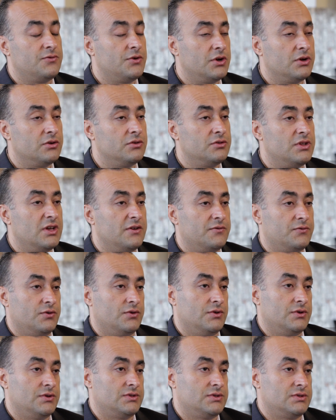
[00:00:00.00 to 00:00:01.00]
good day
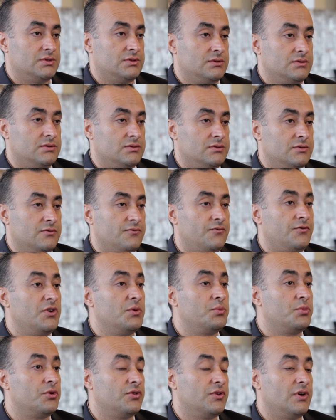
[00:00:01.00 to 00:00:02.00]
for us.
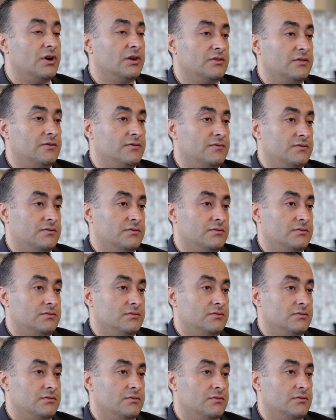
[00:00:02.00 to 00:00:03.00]
Very productive,
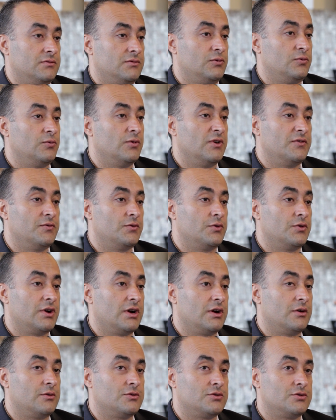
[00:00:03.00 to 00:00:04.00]
24
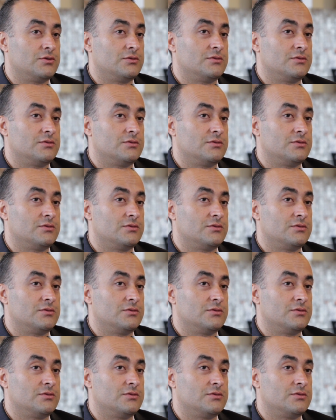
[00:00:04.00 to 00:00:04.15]
hours.